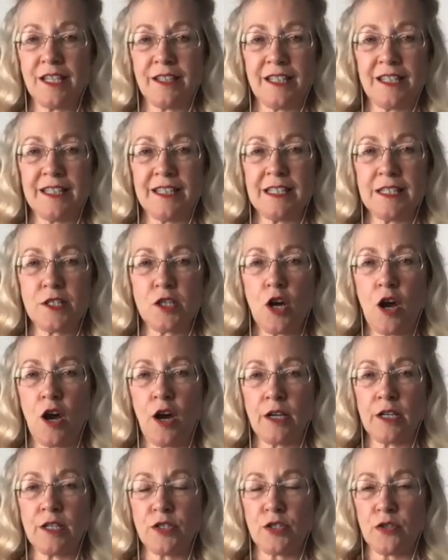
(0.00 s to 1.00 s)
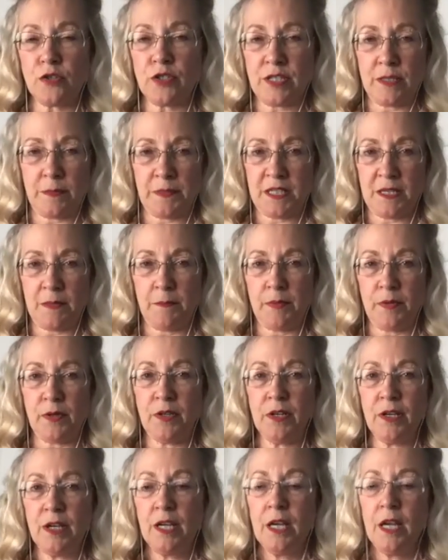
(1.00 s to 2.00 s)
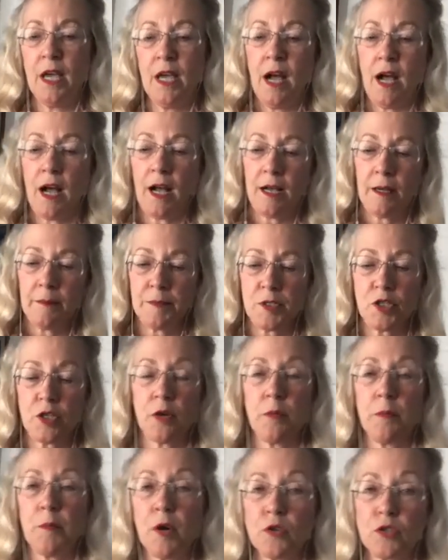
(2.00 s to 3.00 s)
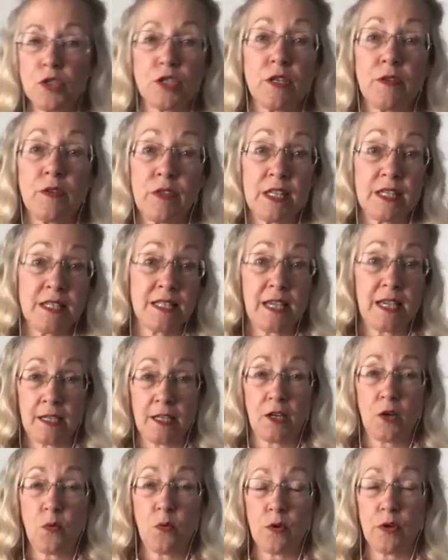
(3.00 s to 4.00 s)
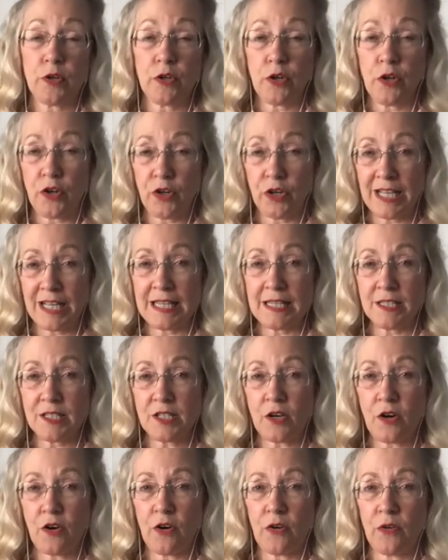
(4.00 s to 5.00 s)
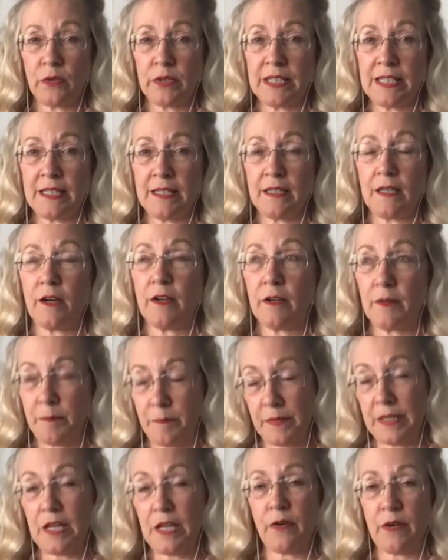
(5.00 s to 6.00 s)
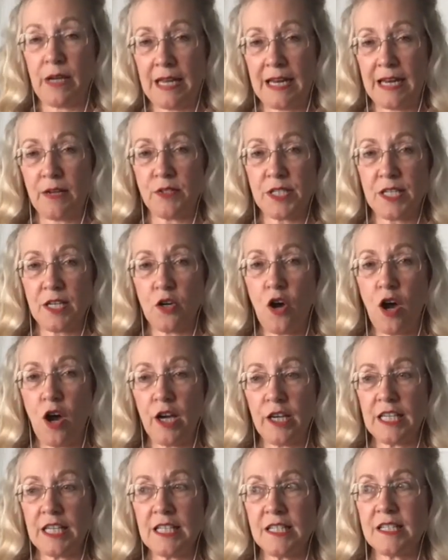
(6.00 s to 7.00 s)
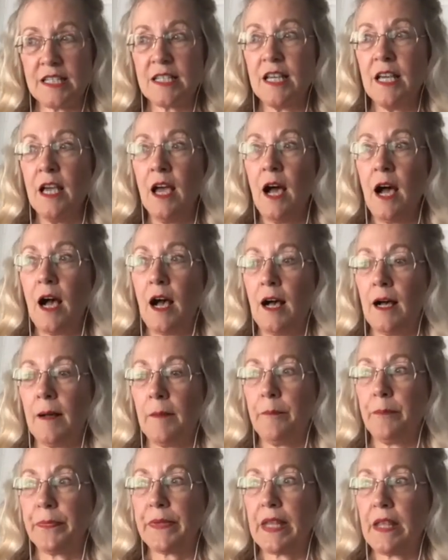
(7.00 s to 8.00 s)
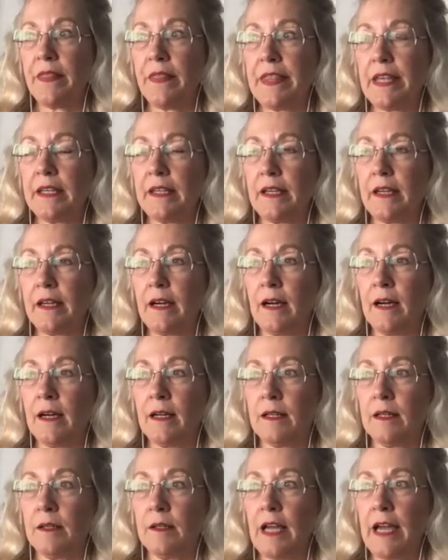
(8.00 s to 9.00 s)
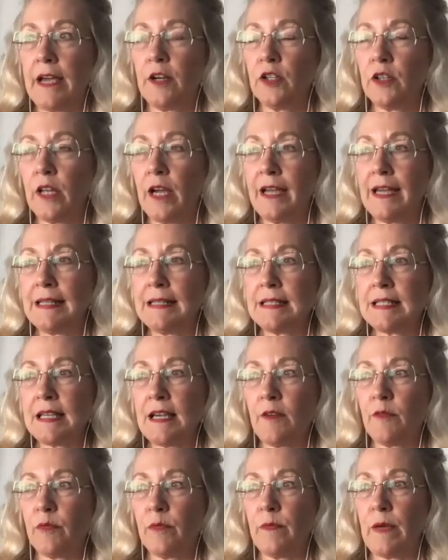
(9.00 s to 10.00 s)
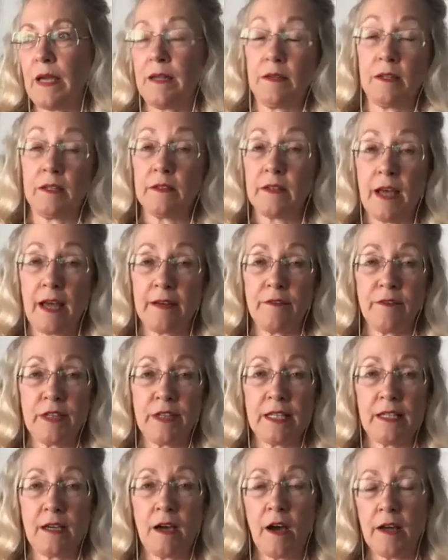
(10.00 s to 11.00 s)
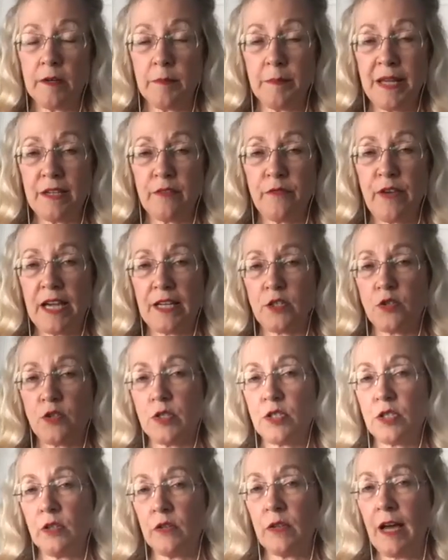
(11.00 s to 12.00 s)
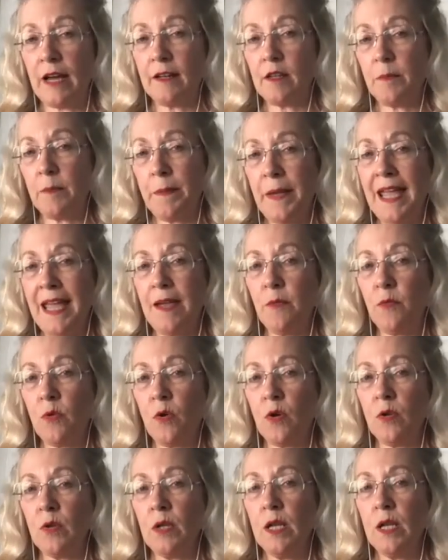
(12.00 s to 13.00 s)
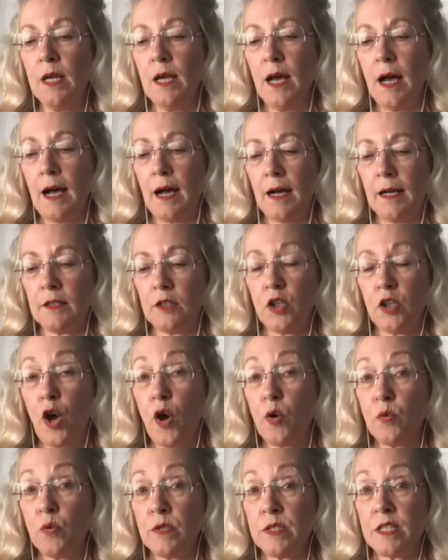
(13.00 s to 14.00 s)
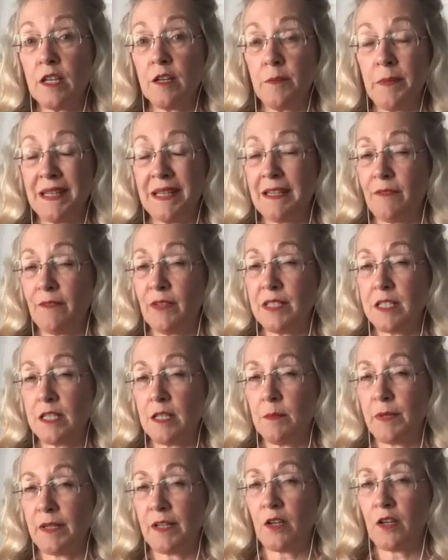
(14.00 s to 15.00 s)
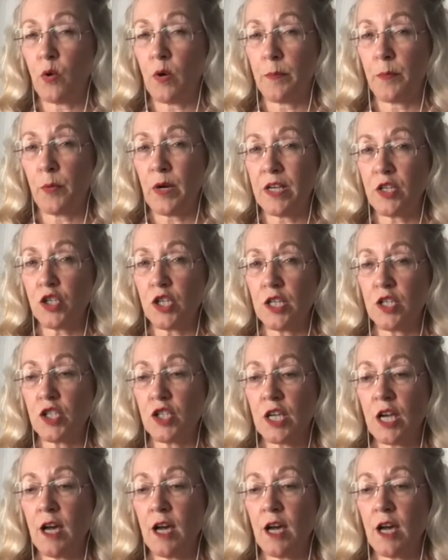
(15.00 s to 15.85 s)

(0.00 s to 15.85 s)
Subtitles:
at least August or September. So most of the second quarter earnings are announced in August. The airlines have, and a lot of the auto manufacturers, a lot of the payroll loans that have been given to the big corporations